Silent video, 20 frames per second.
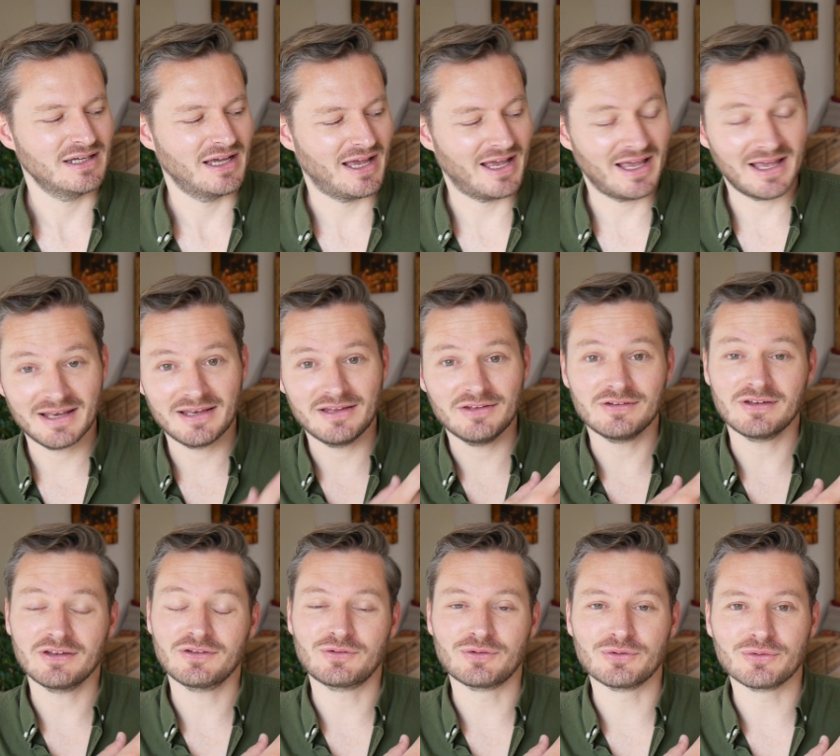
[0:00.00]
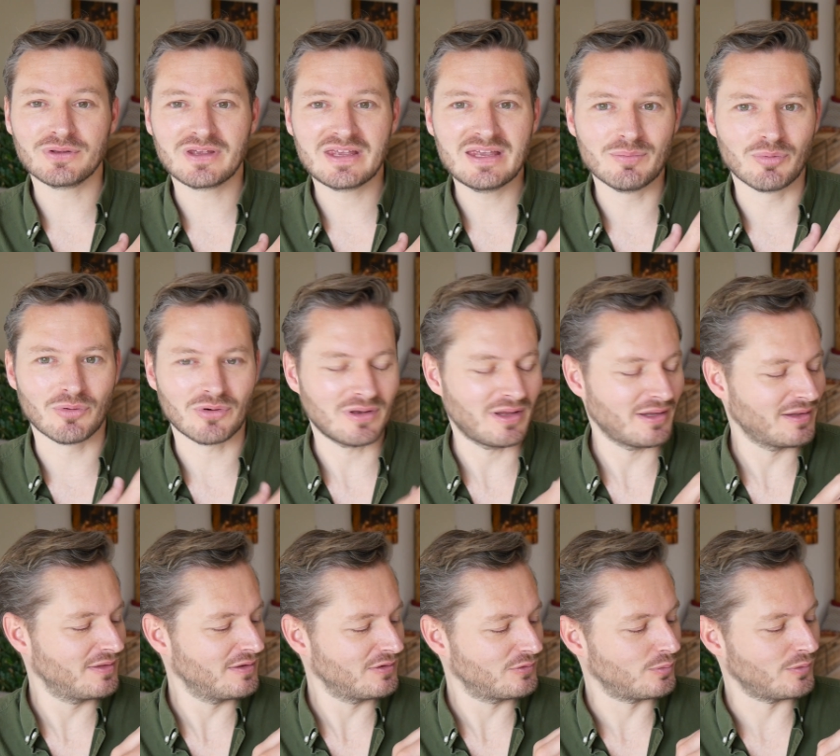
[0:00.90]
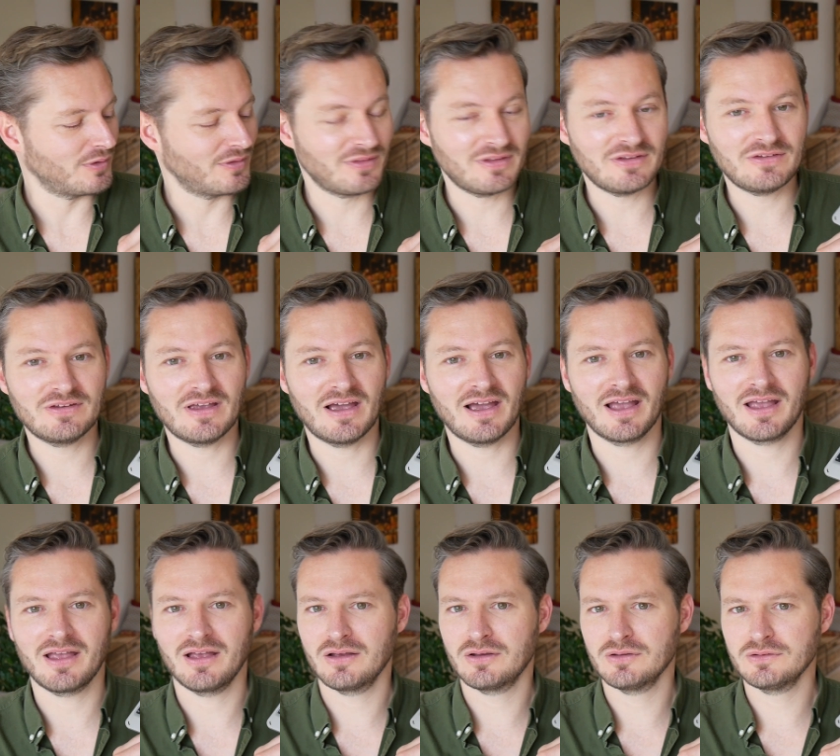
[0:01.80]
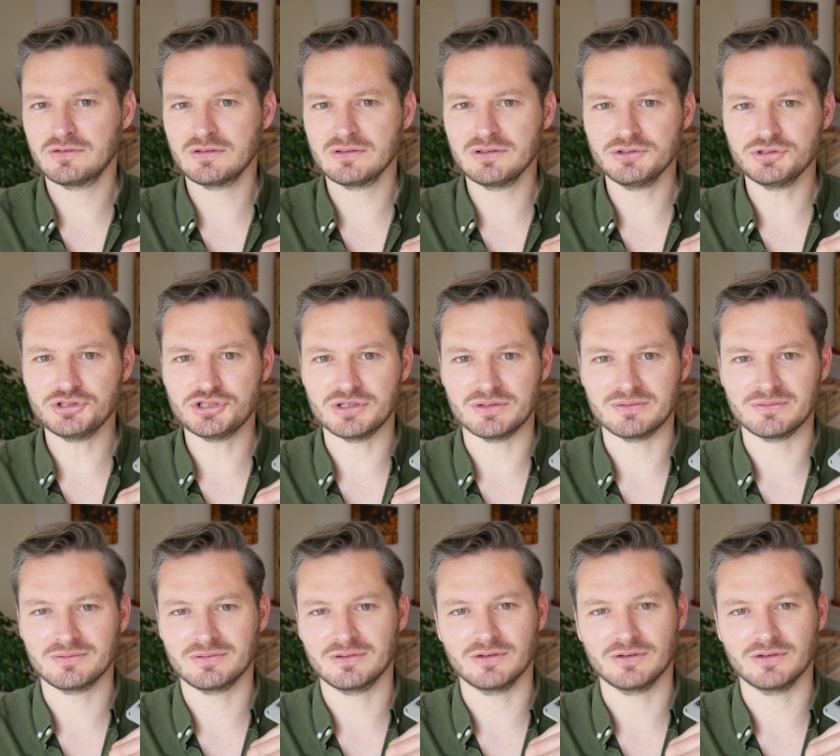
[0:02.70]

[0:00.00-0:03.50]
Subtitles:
And is an external keyboard like this one, the Zagg, a good solution?